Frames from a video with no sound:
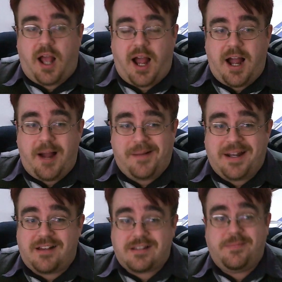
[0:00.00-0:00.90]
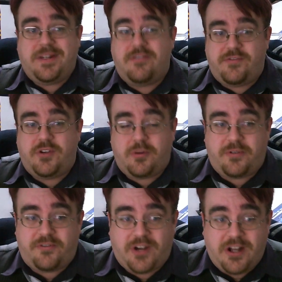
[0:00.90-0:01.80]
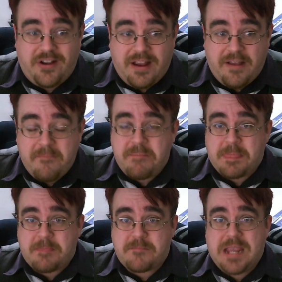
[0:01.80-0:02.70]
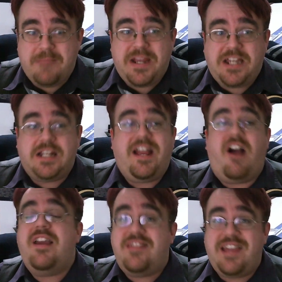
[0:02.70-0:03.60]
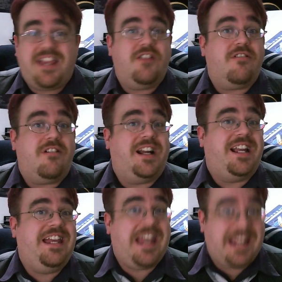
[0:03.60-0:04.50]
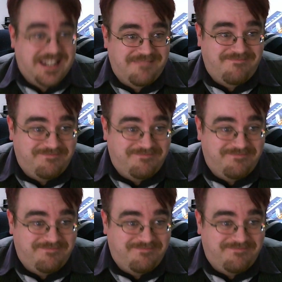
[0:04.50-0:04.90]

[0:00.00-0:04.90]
and ask me to review your portfolio. Immediately I think you're a git.